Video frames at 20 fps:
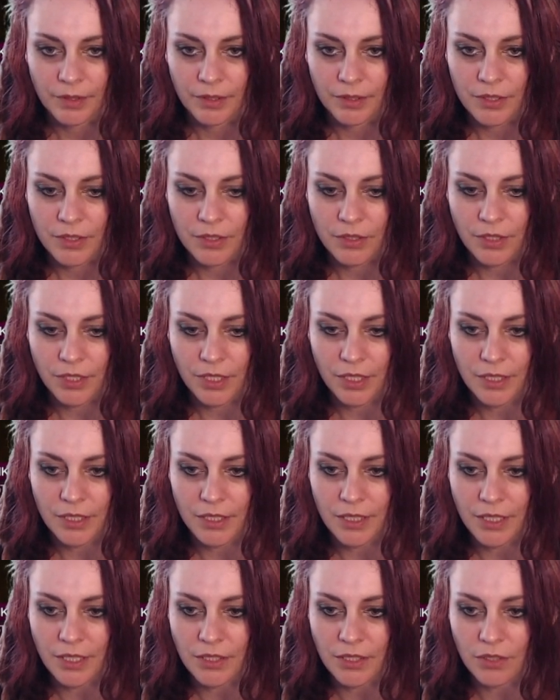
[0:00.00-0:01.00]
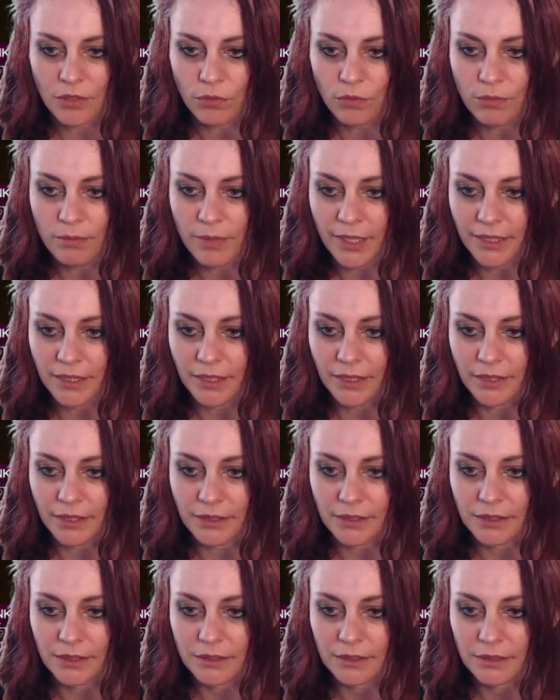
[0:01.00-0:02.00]
So you can this- oh my god.
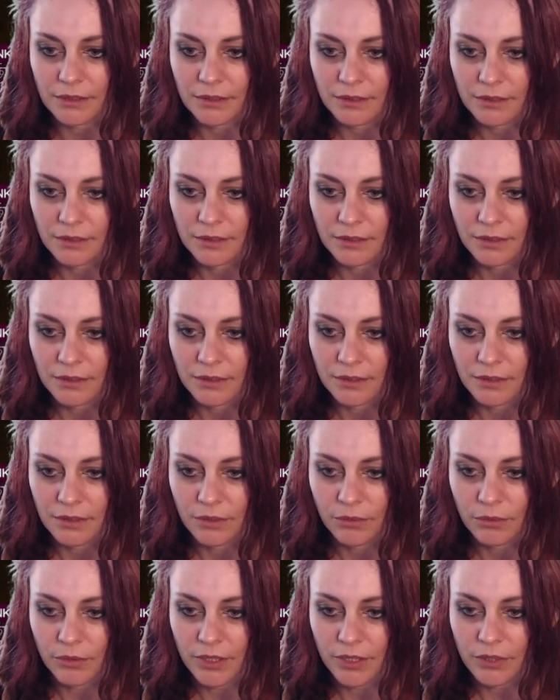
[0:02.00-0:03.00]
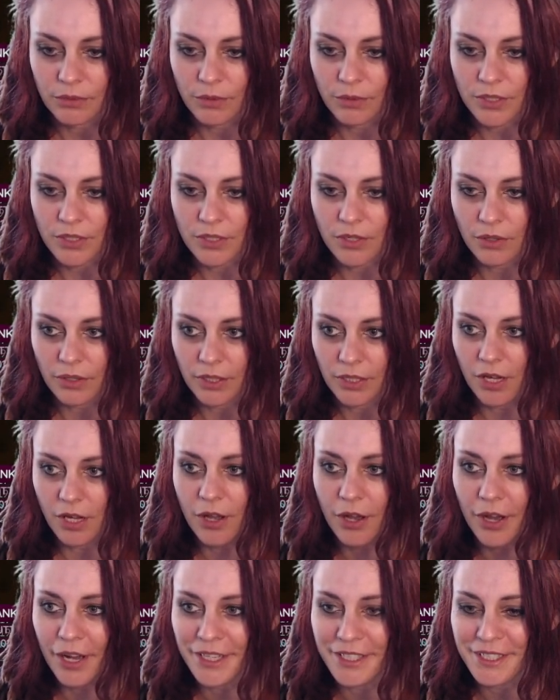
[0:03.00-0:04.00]
What was going on?
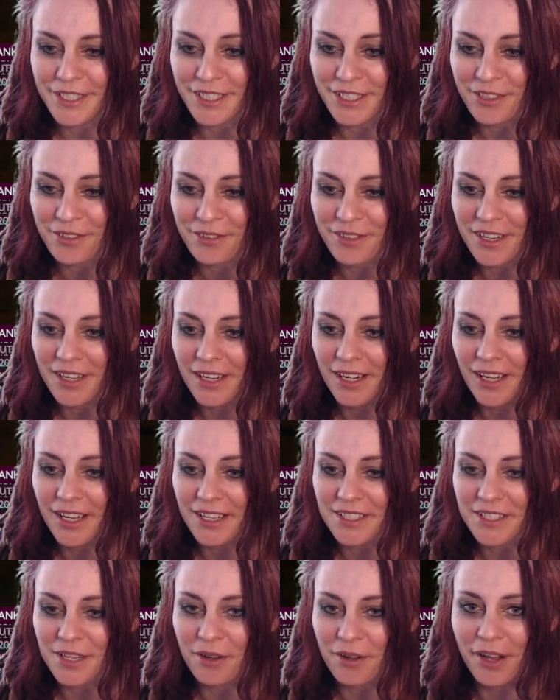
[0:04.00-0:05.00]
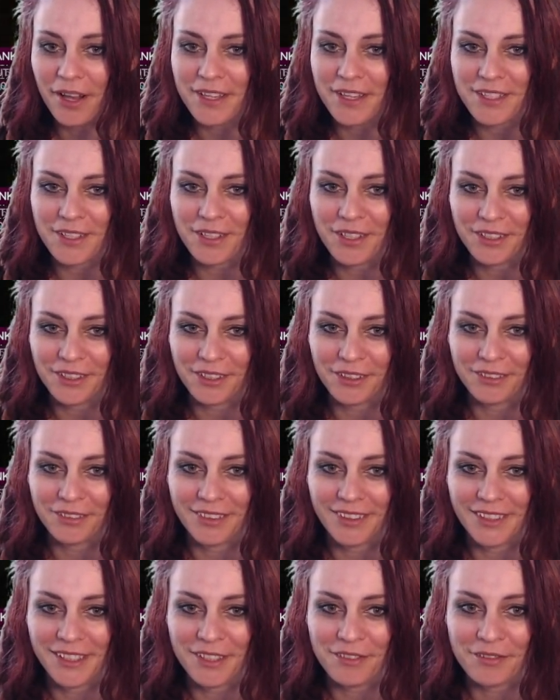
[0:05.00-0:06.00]
I didn't realize I was out of
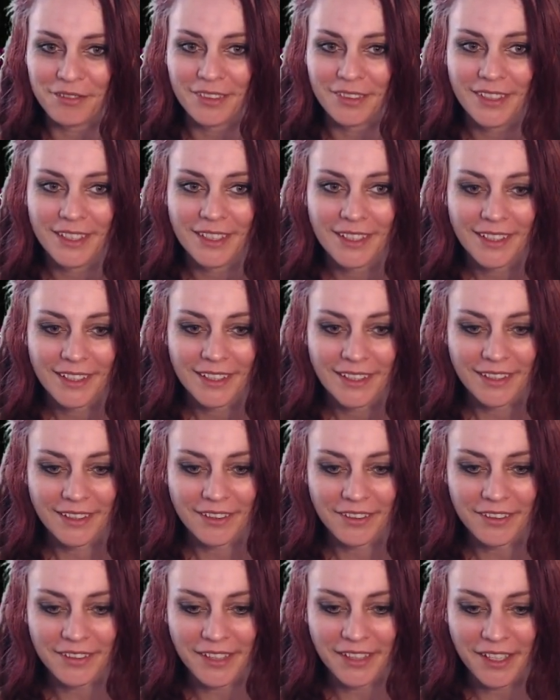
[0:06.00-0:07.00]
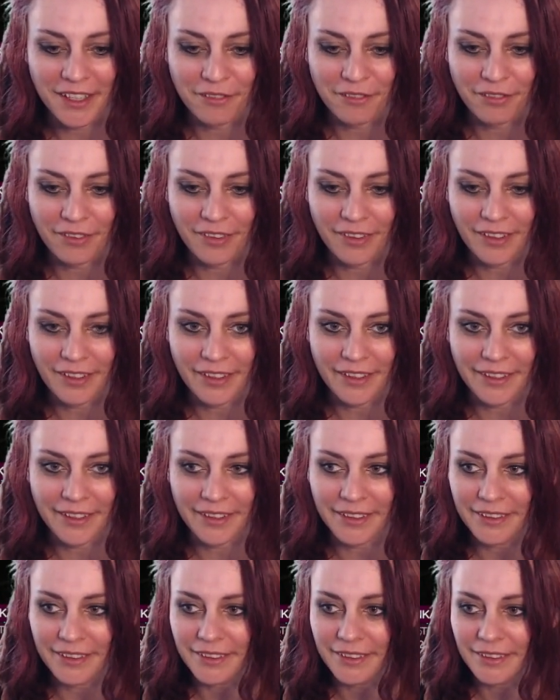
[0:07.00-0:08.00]
right. Okay,
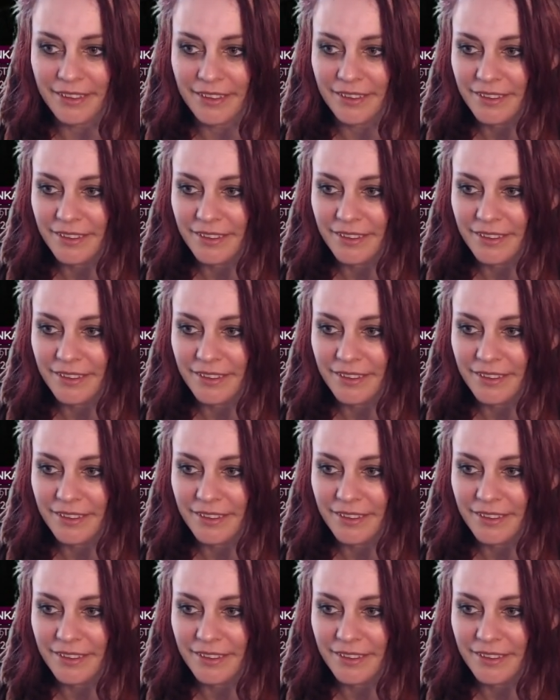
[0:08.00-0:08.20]
fine.